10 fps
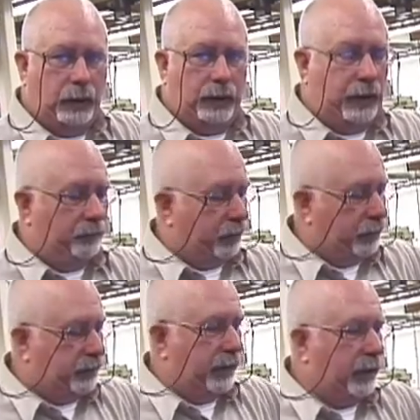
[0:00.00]
Again,
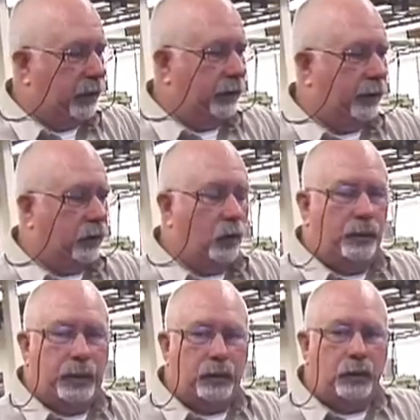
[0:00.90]
please take care of the
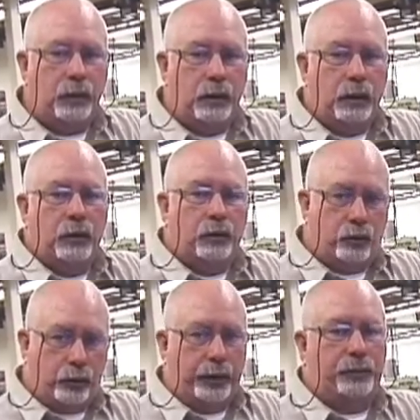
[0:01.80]
equipment.
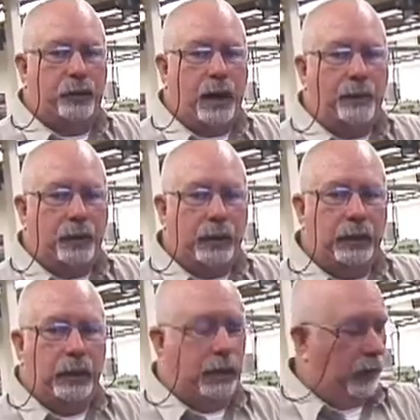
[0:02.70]
Treat it properly.